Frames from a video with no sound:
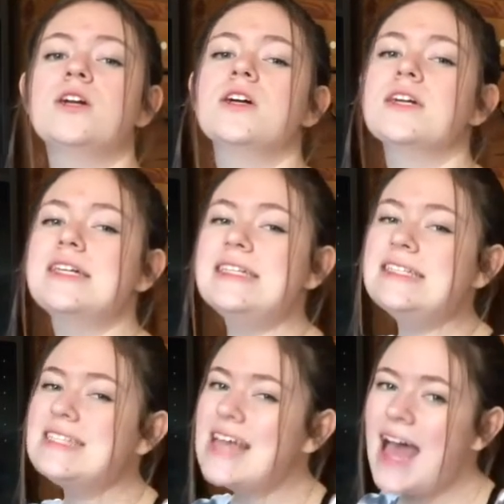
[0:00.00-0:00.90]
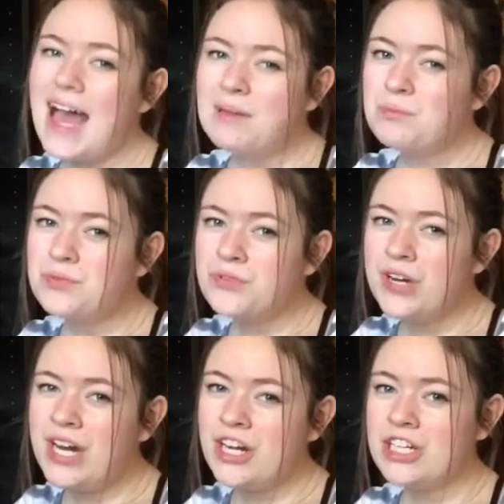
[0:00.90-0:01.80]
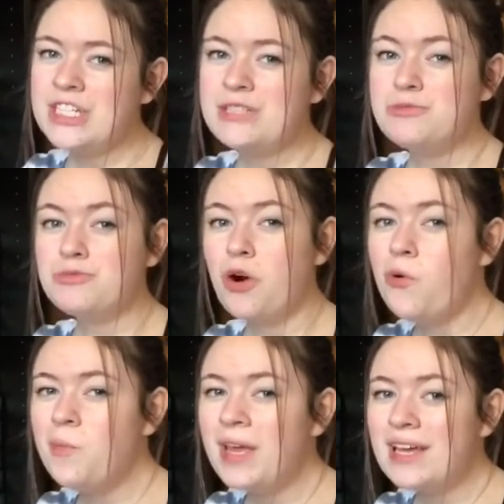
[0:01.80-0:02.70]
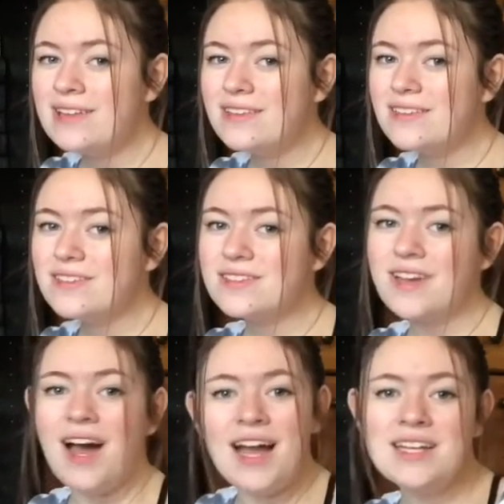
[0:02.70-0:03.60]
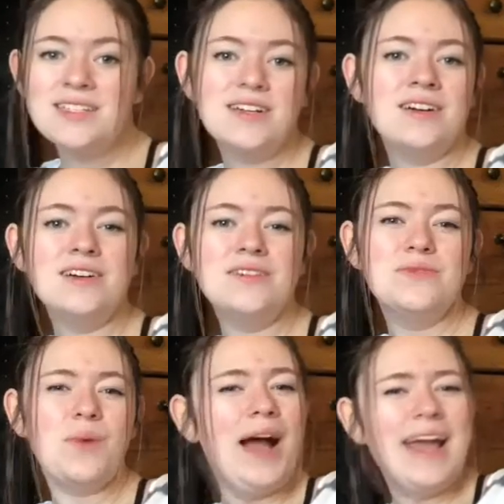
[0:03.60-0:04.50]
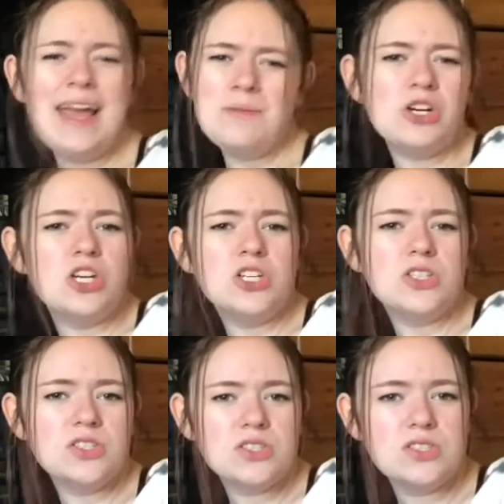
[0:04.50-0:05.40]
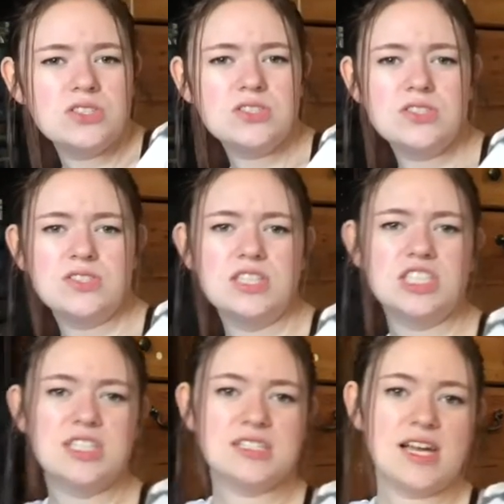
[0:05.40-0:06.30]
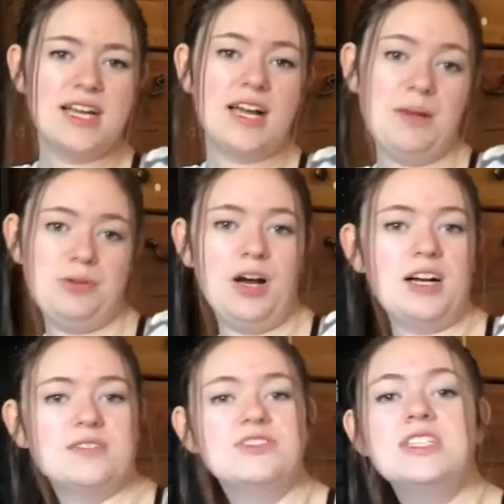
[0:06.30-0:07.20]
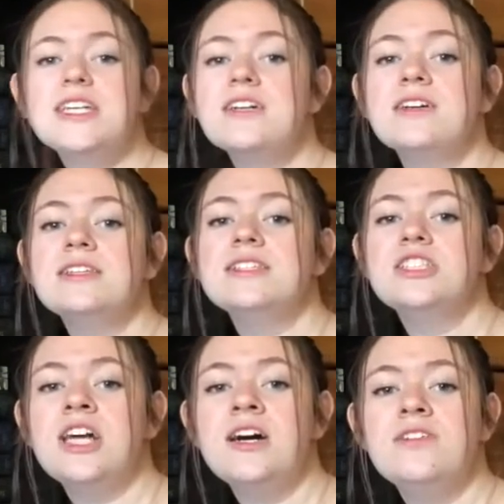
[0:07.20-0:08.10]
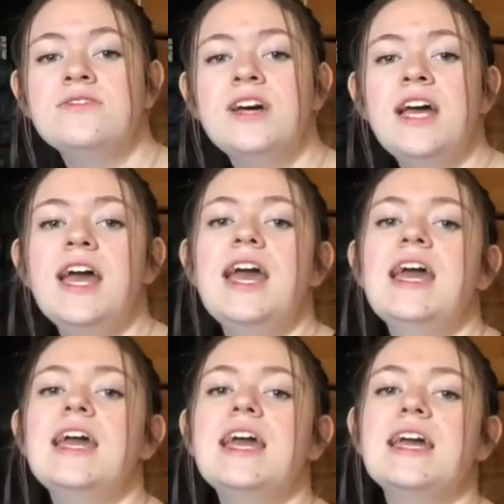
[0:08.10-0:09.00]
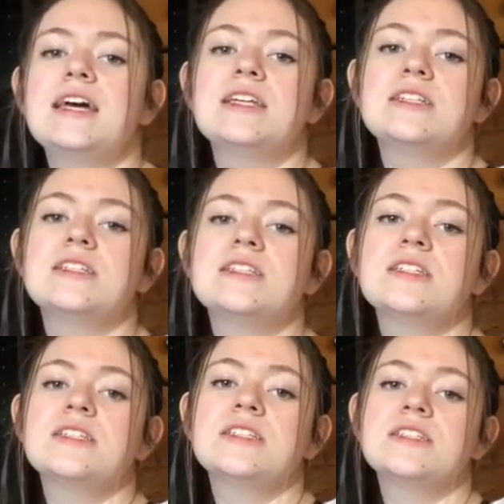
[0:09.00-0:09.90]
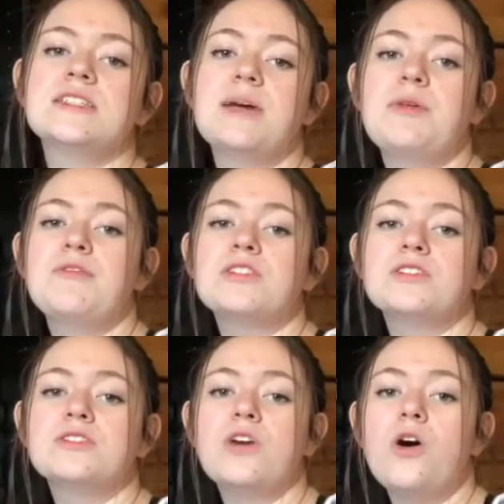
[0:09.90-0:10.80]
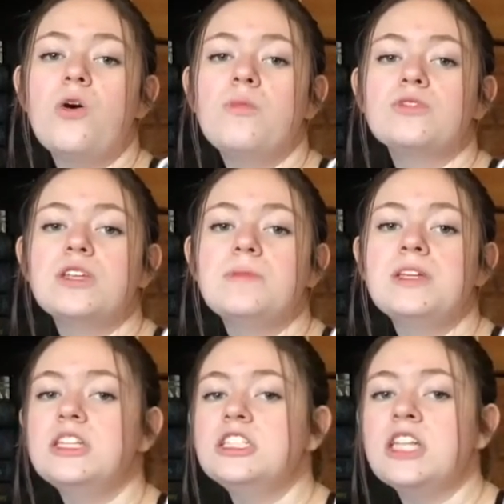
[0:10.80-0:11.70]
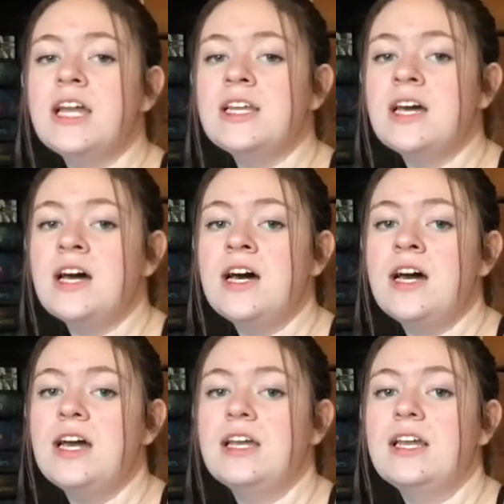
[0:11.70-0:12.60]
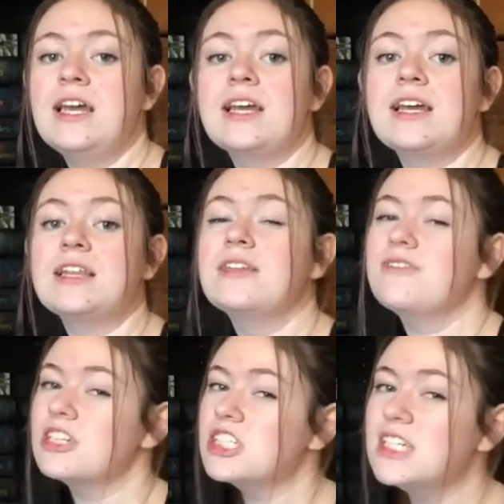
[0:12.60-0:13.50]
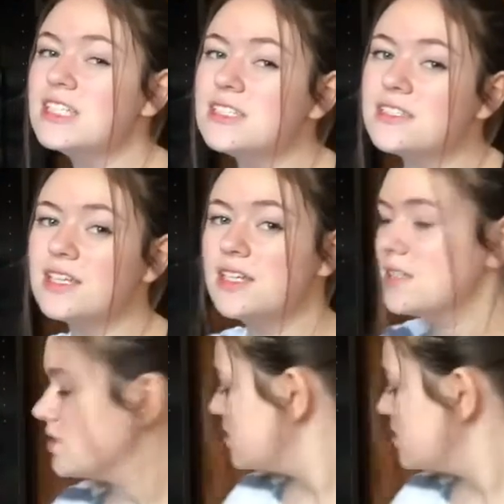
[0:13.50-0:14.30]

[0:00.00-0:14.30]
contemporary romance kind of YA books, such as like I put Oxford Year on this shelf, and The Simon versus the Homo Sapien Agenda, and Anna and the French Kiss, like